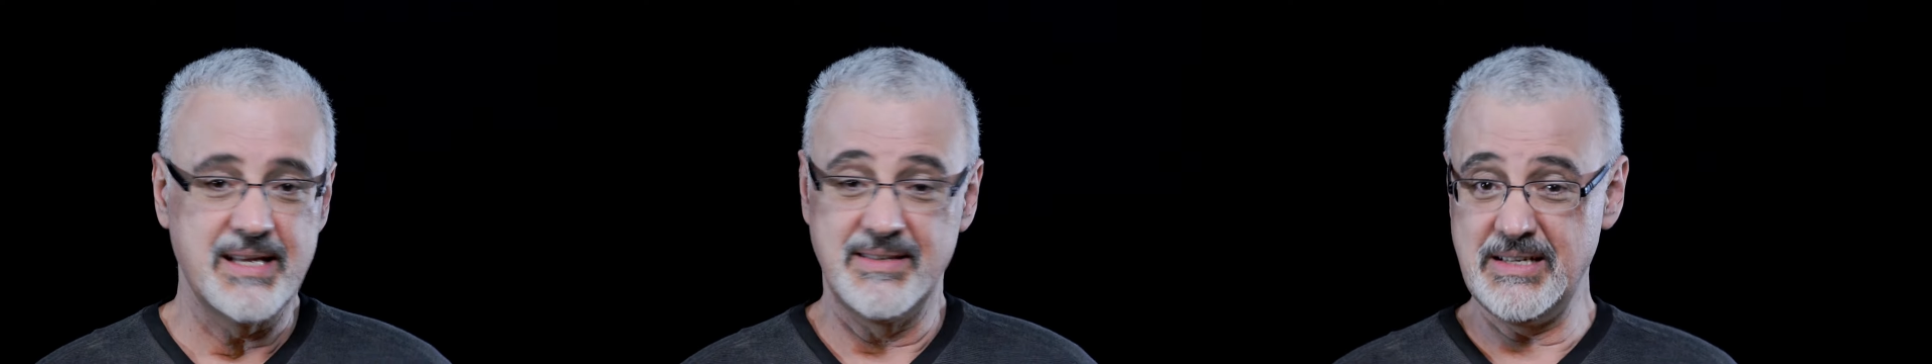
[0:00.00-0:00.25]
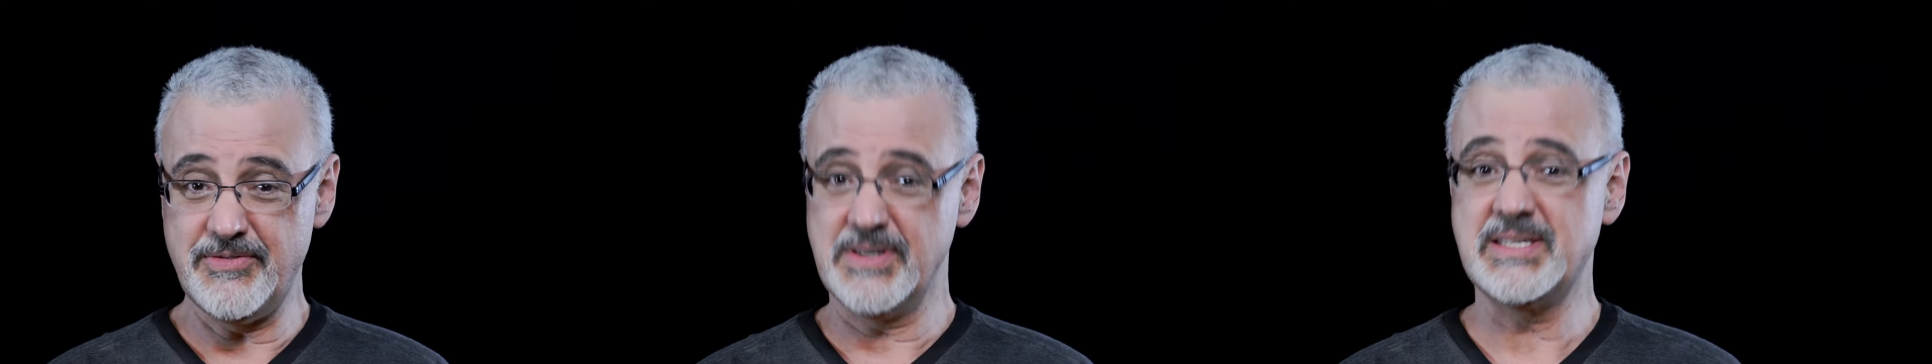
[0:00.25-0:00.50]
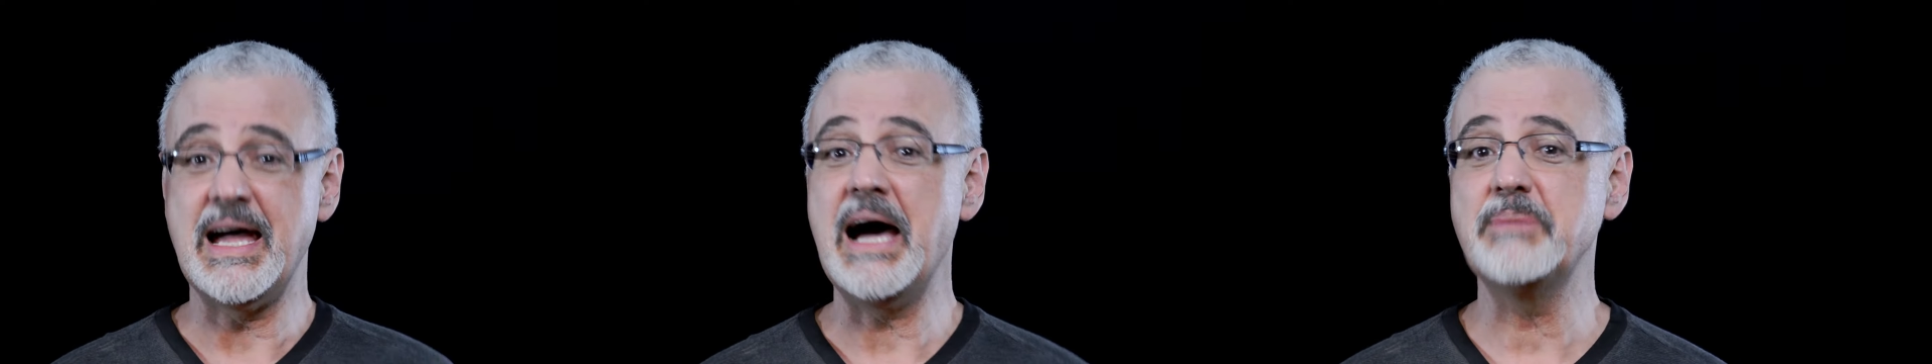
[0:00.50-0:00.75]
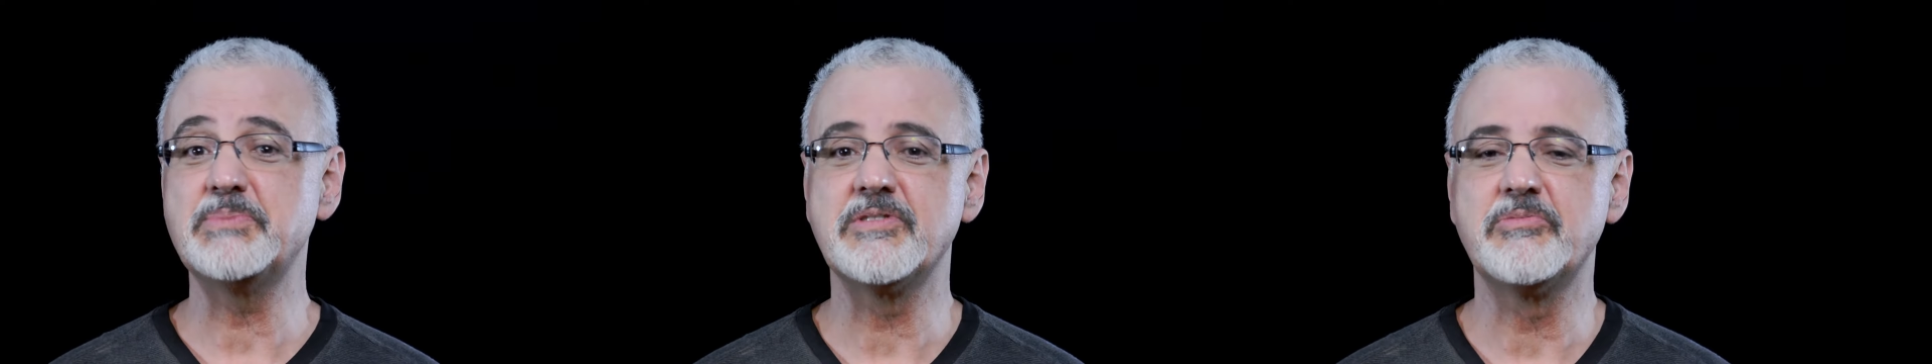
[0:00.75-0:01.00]
different
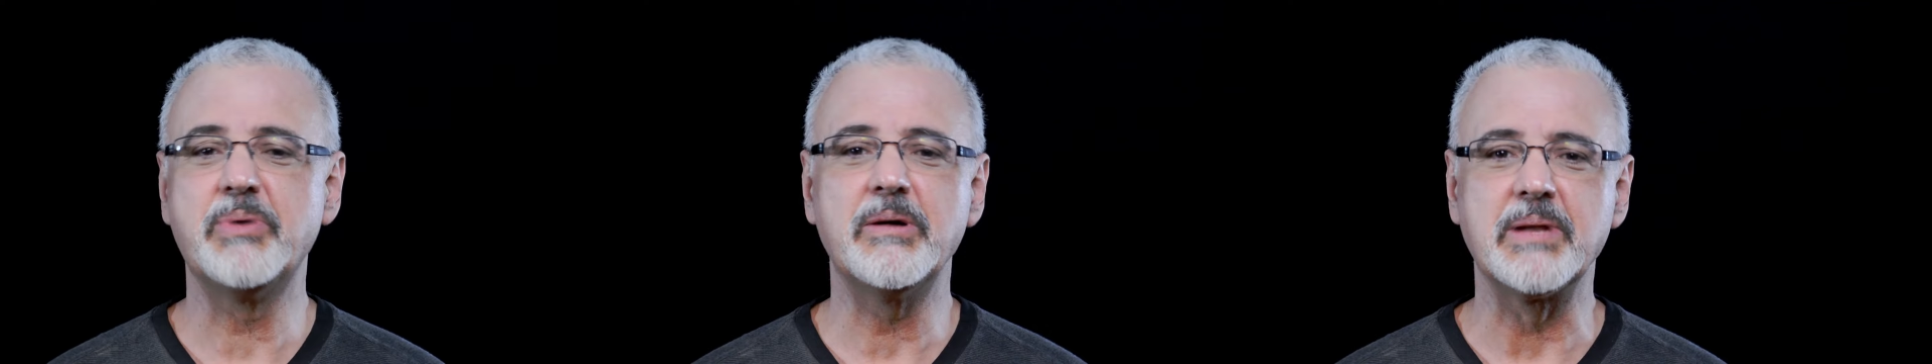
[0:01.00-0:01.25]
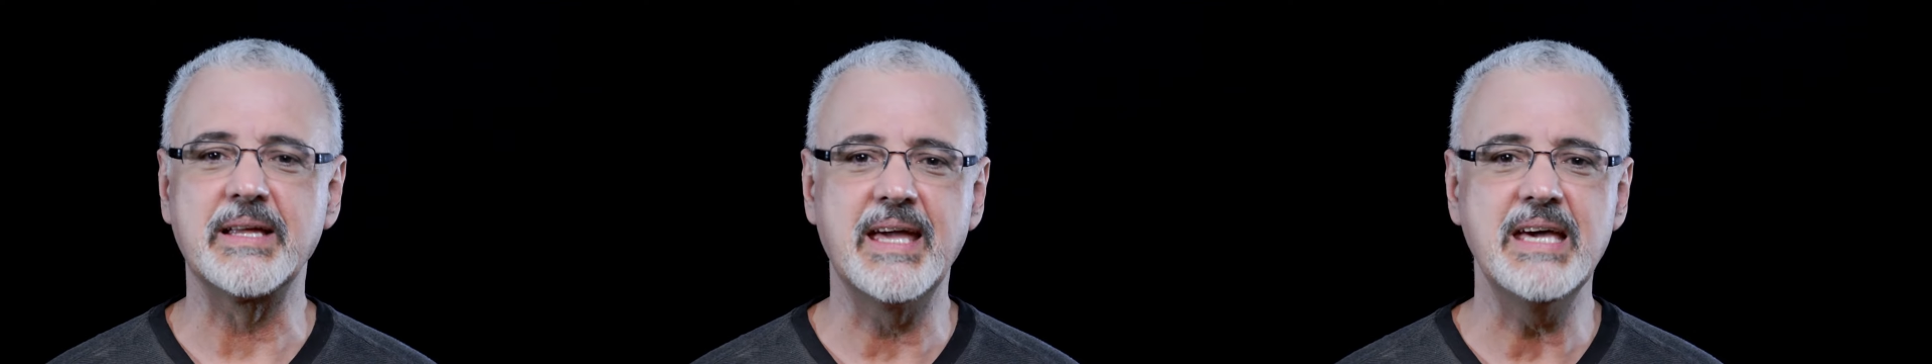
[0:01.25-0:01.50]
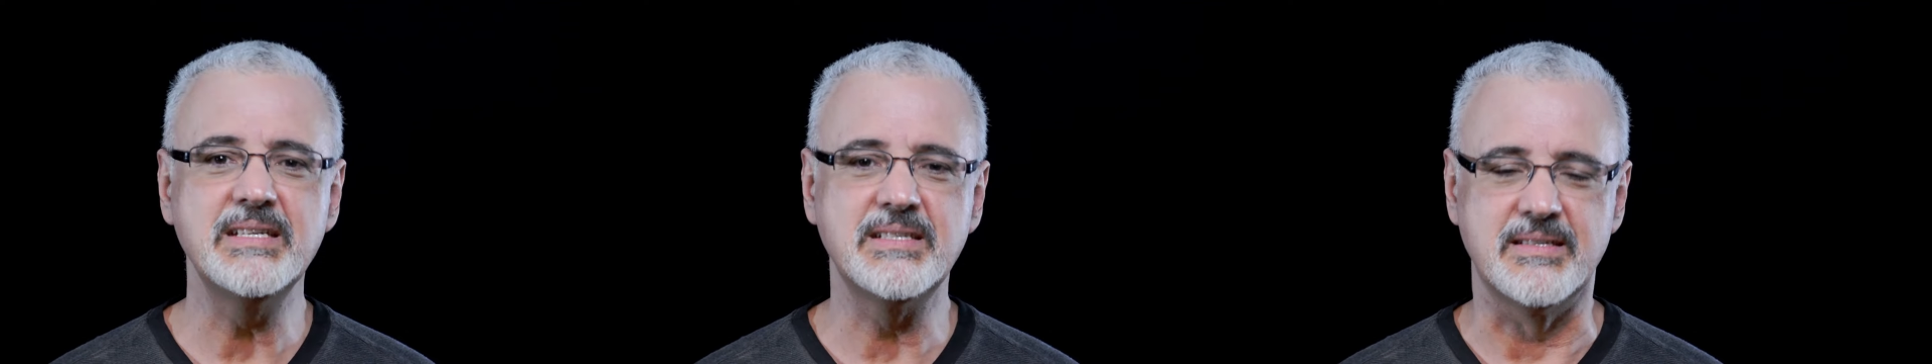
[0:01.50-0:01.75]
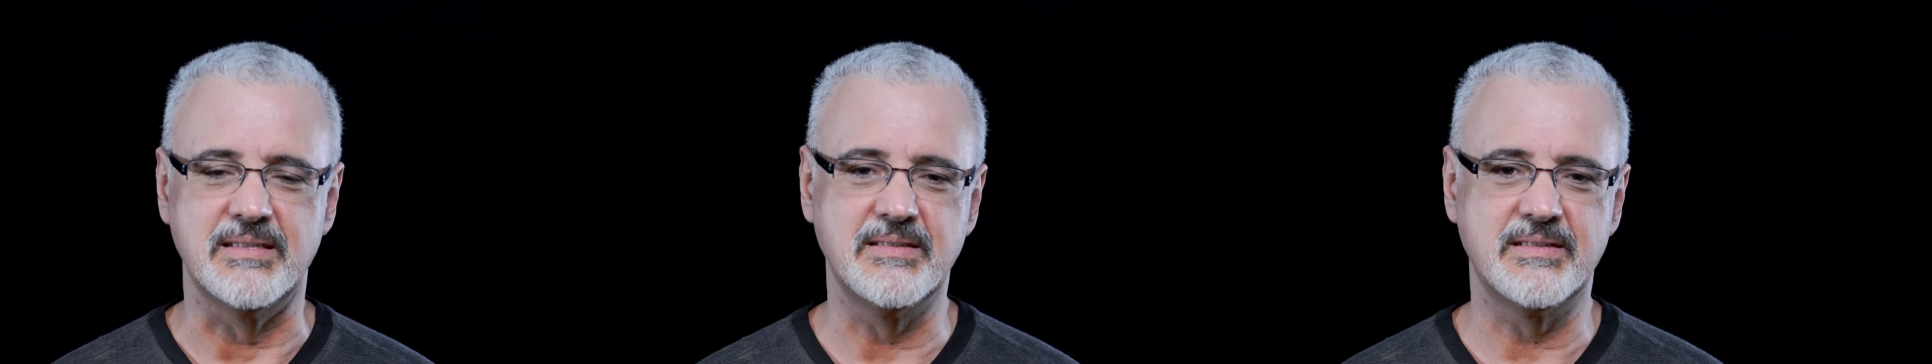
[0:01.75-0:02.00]
types of
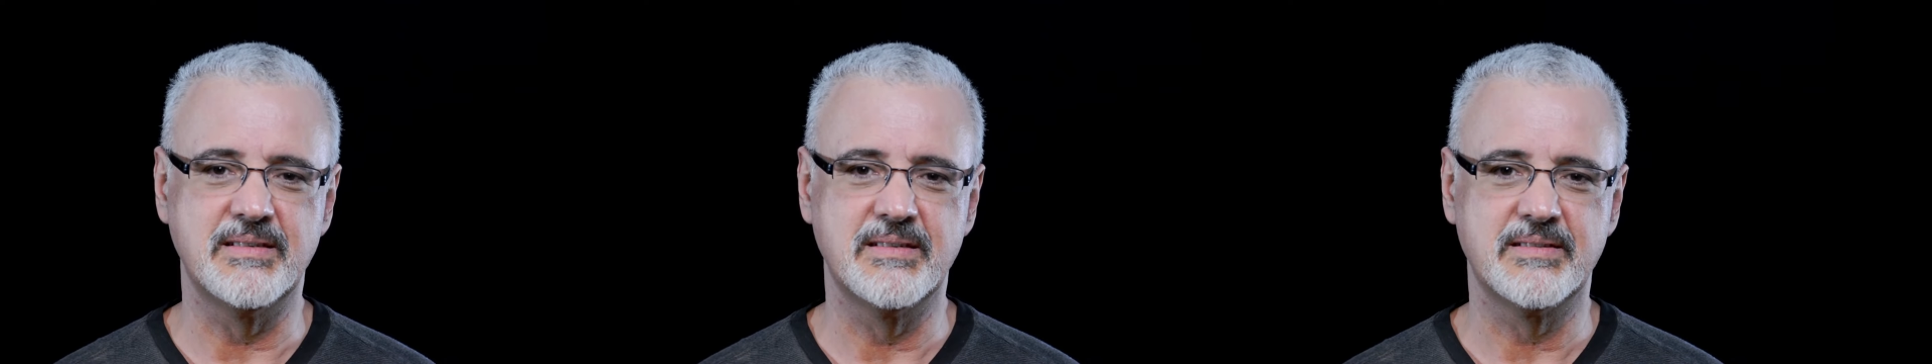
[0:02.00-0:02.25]
publications.